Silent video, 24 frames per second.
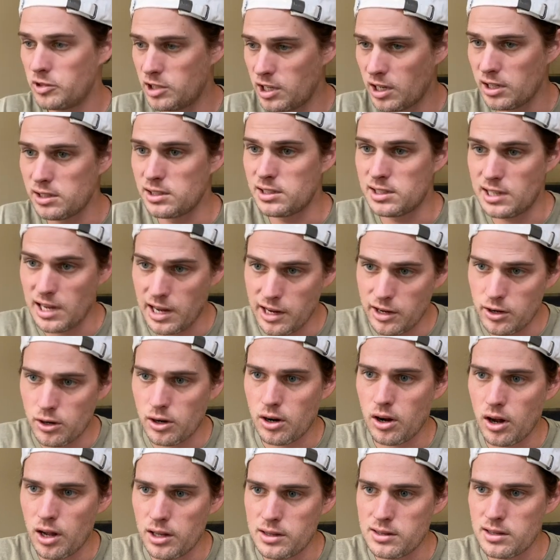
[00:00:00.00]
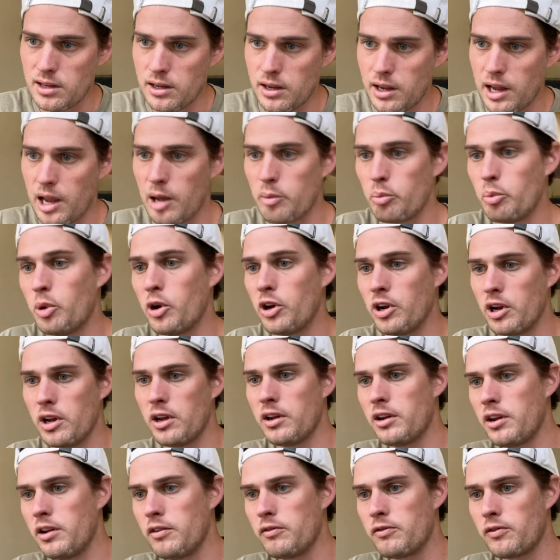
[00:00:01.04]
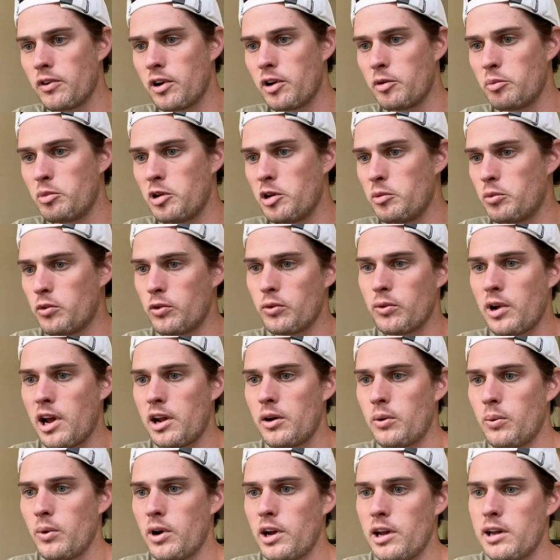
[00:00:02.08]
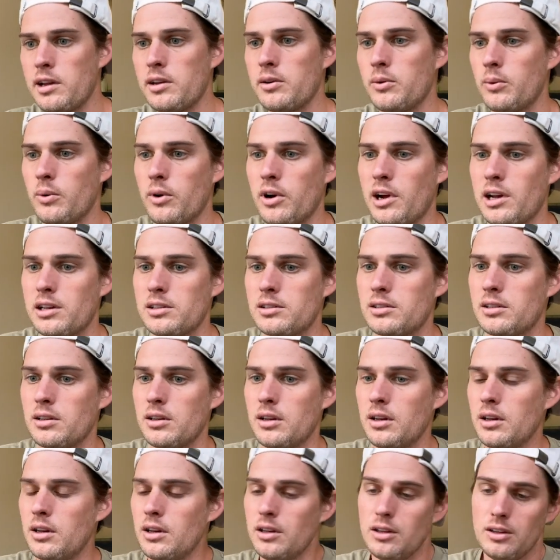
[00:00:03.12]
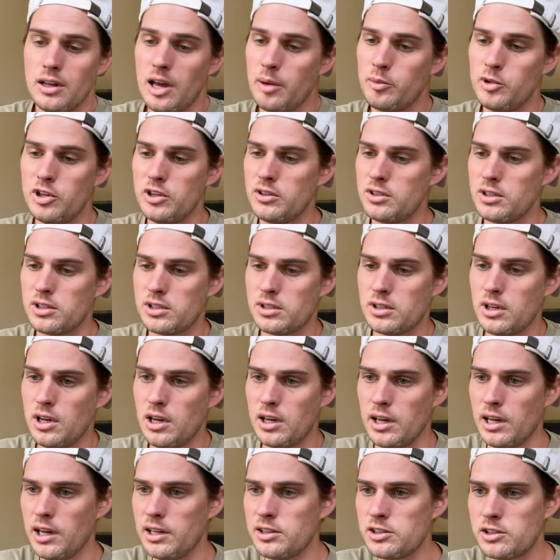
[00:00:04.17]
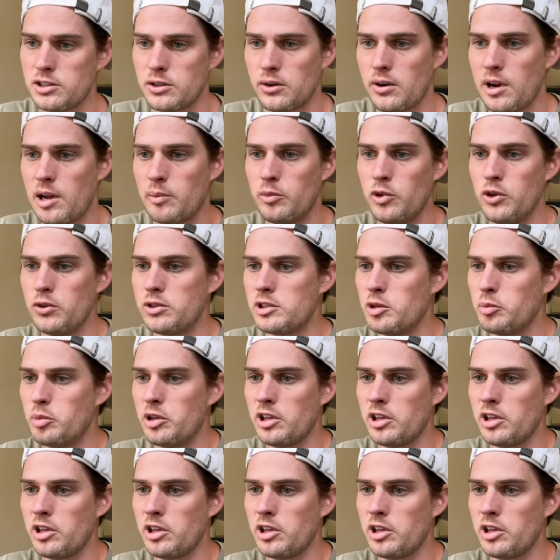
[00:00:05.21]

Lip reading: does take your content and put it in front of people right away. Whereas, I mean, Instagram used to